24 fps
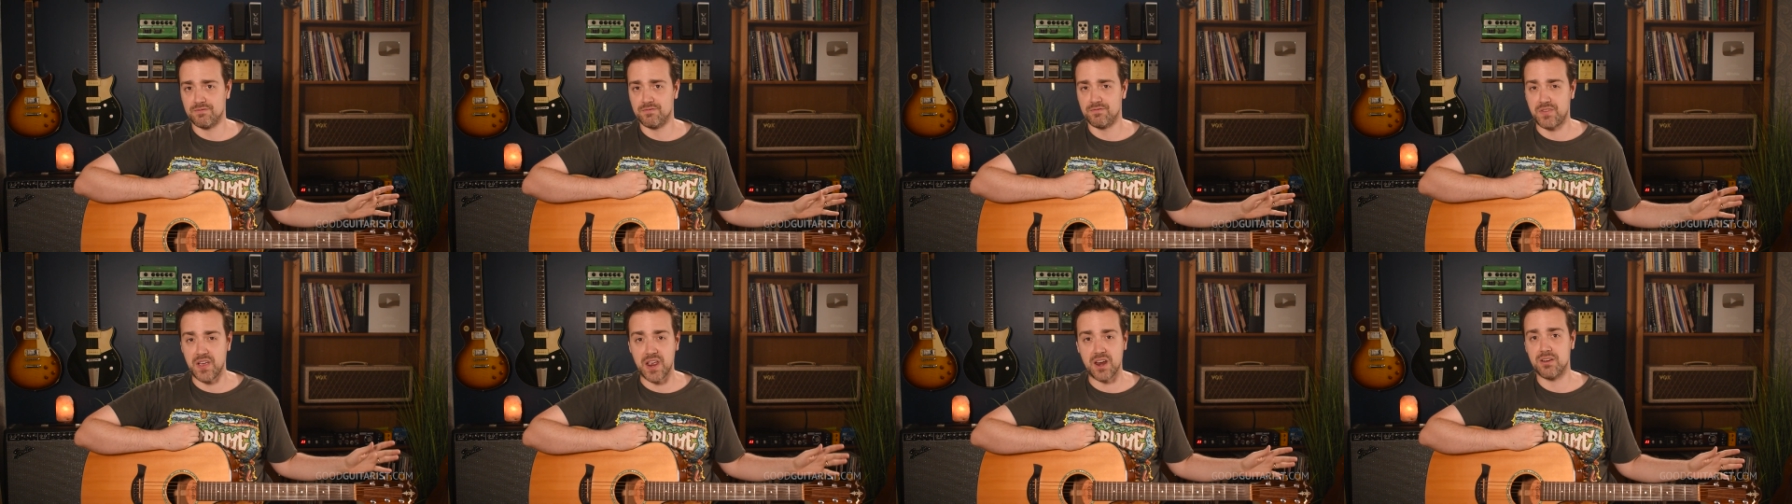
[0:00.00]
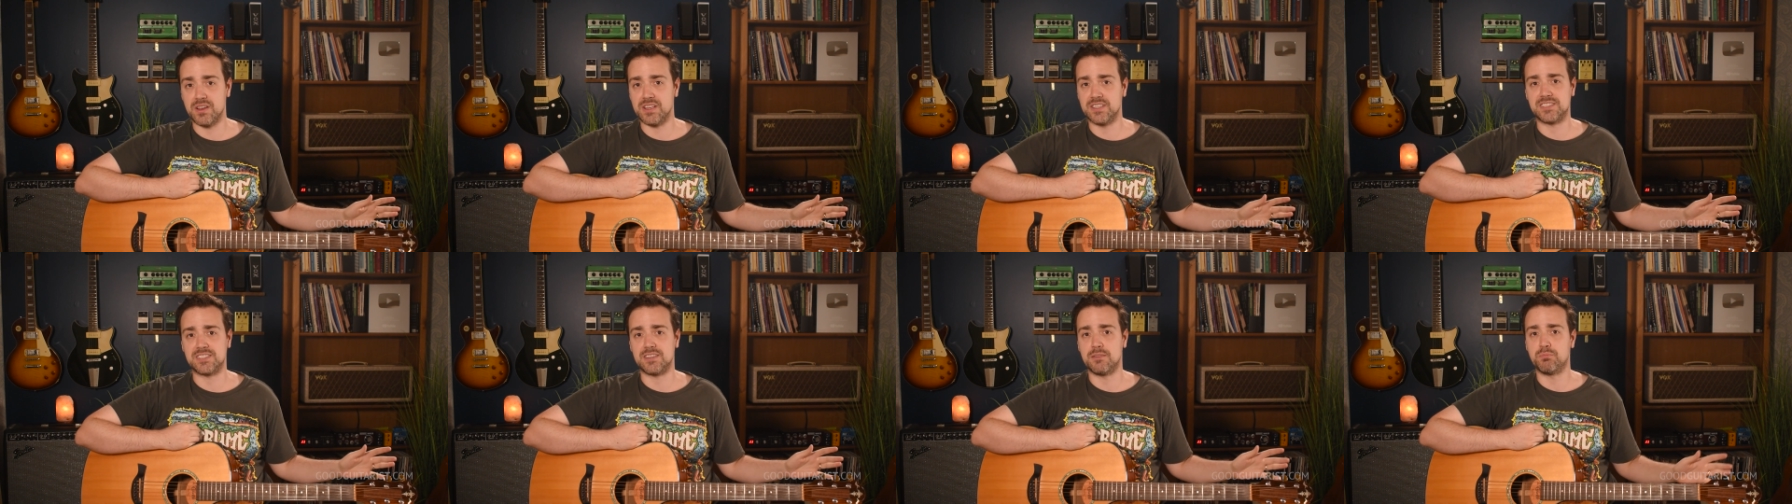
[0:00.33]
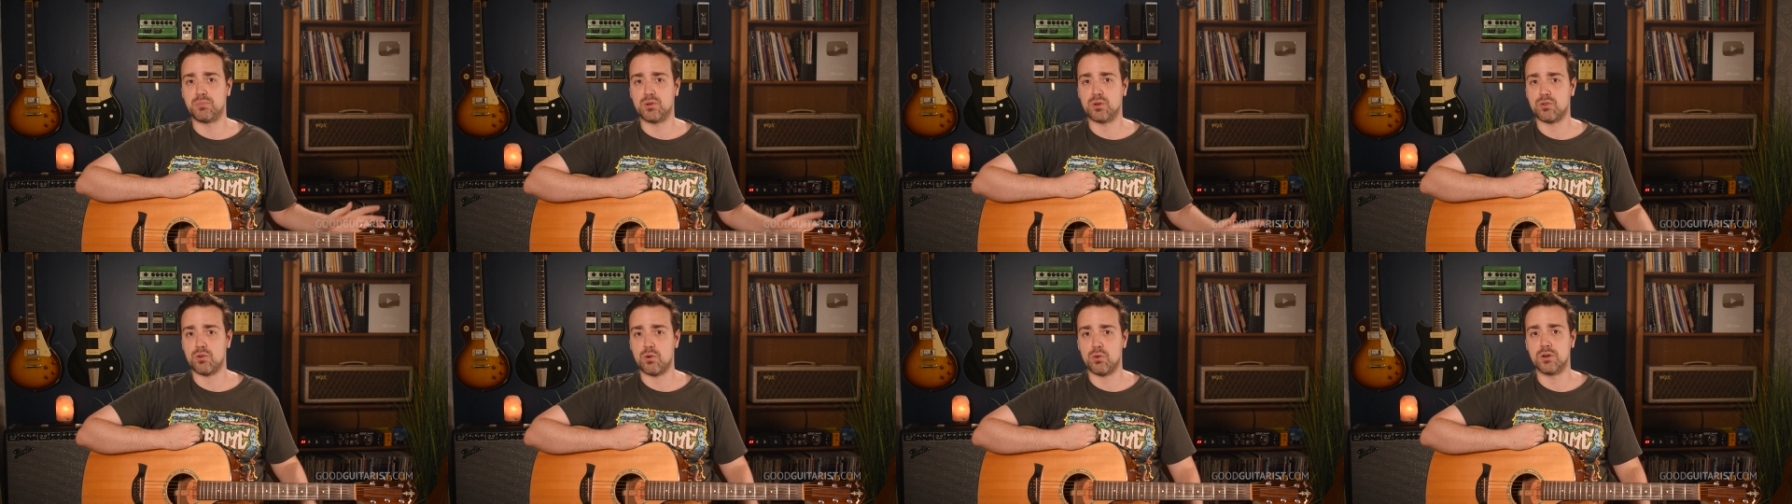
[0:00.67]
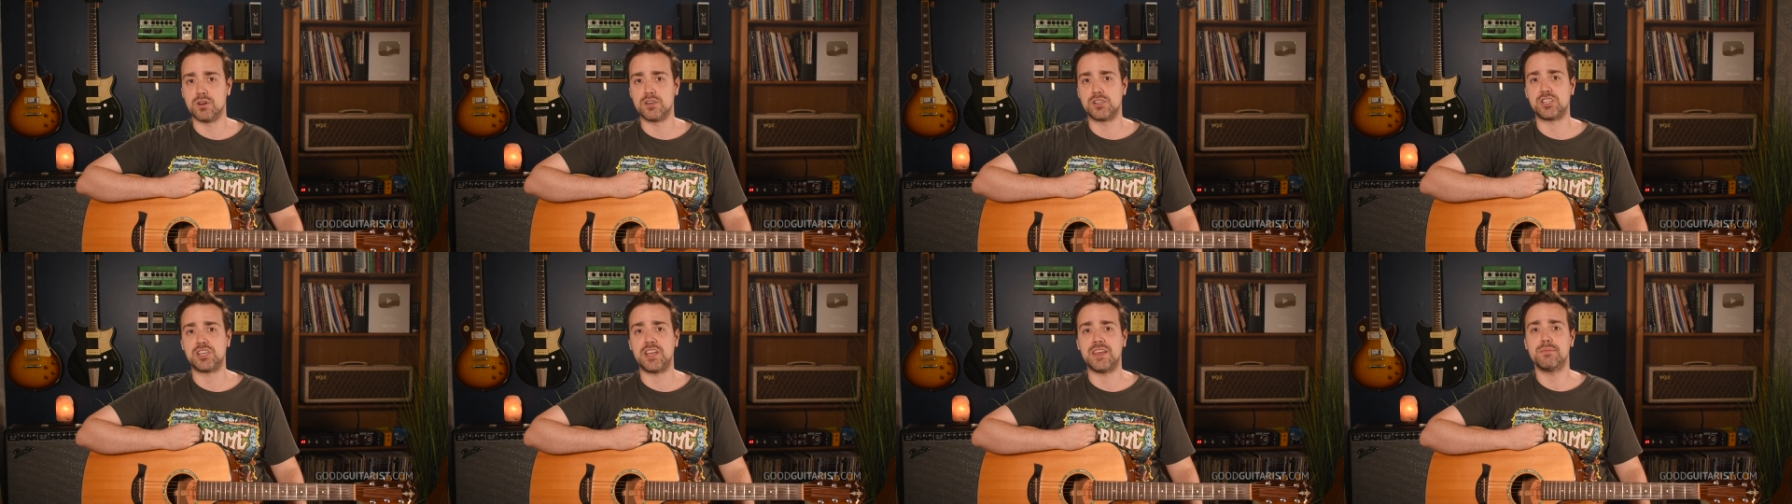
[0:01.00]
very simple
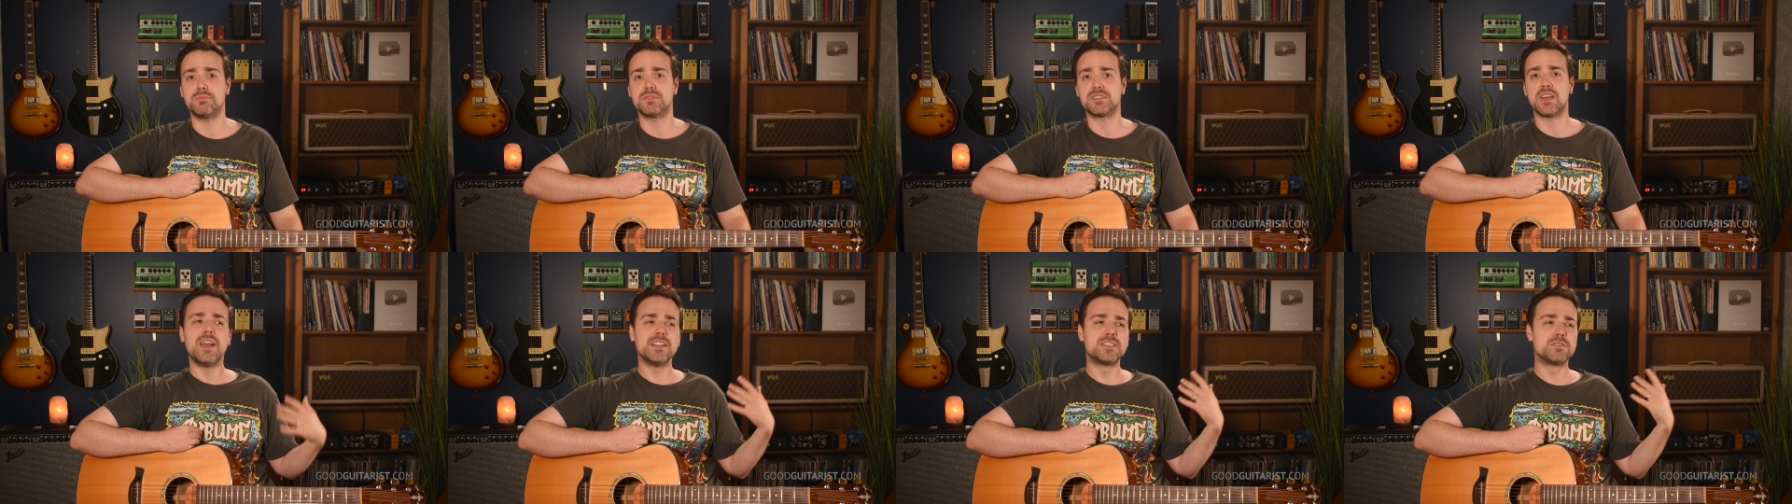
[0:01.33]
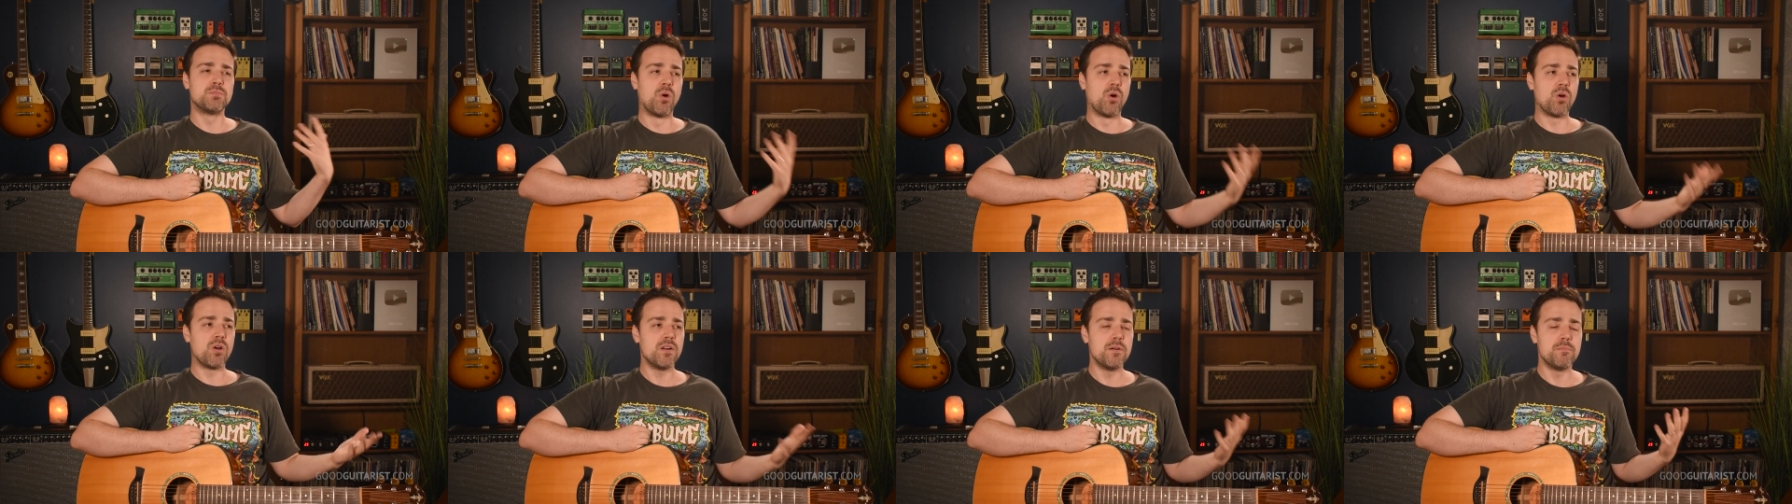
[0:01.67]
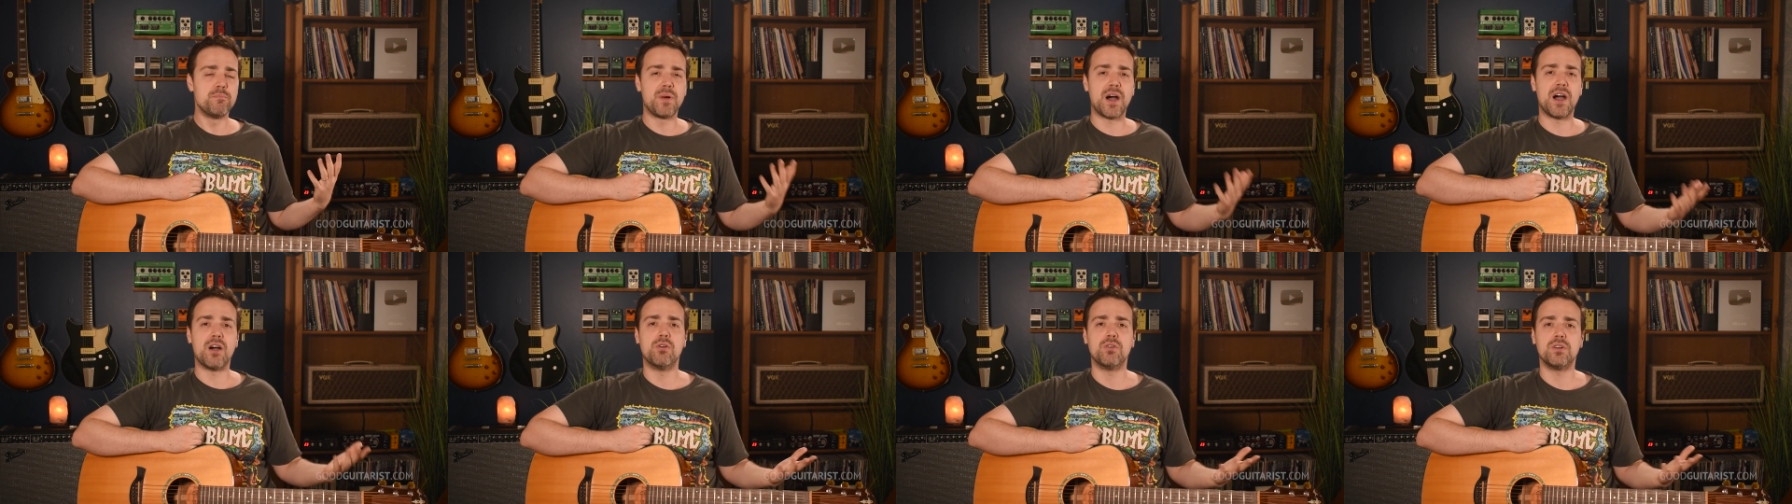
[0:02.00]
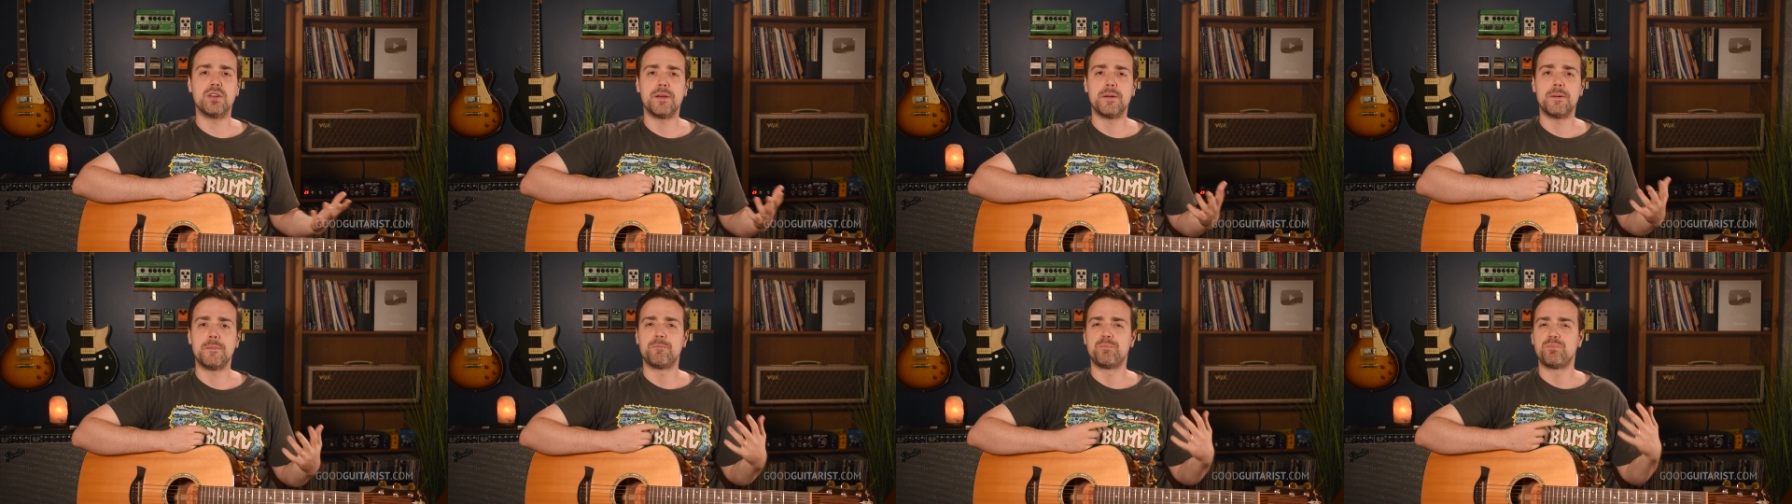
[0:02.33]
chord shapes. It's more about
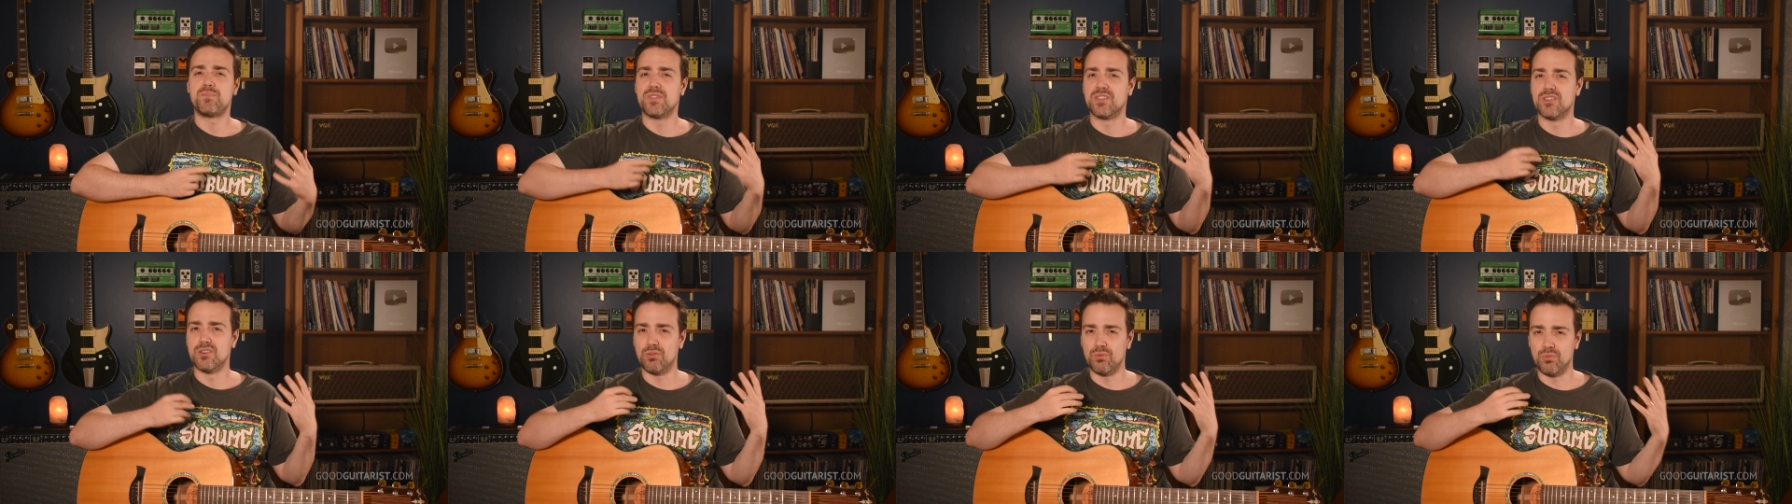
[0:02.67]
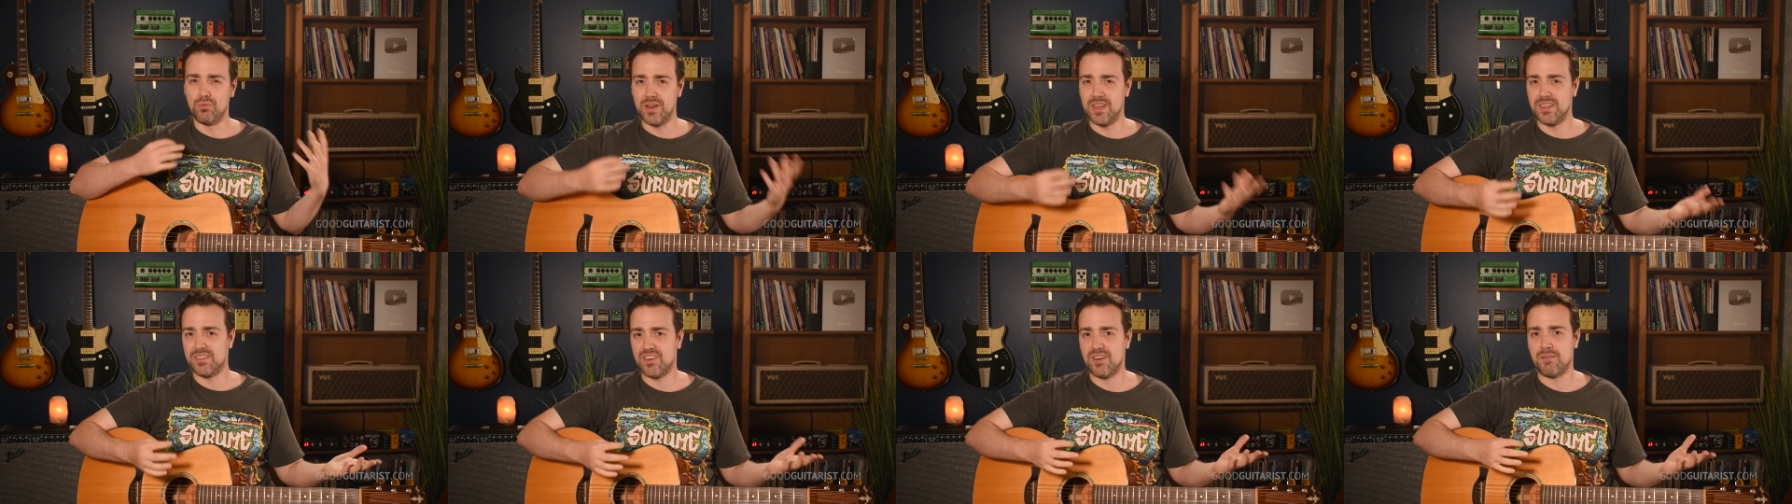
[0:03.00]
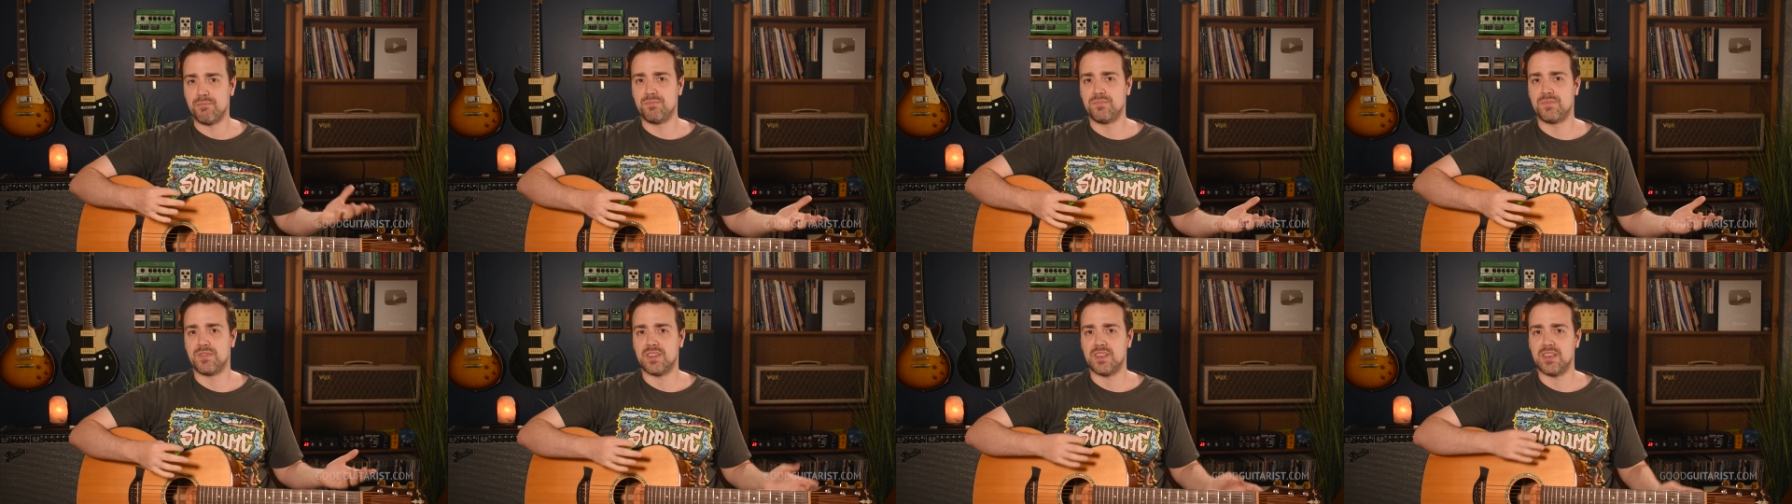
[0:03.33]
the rhythm.